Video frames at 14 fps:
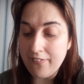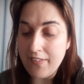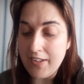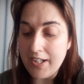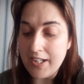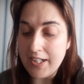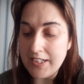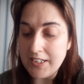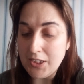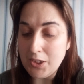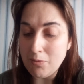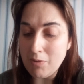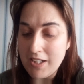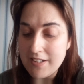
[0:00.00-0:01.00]
The
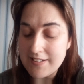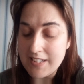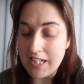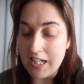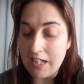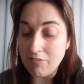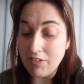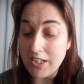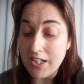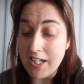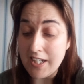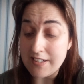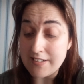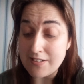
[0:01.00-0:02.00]
US carrier
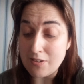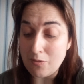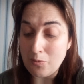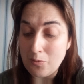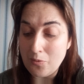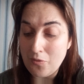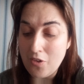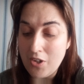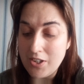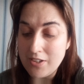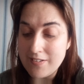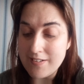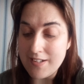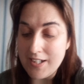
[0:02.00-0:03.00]
has
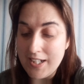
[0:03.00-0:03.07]
ordered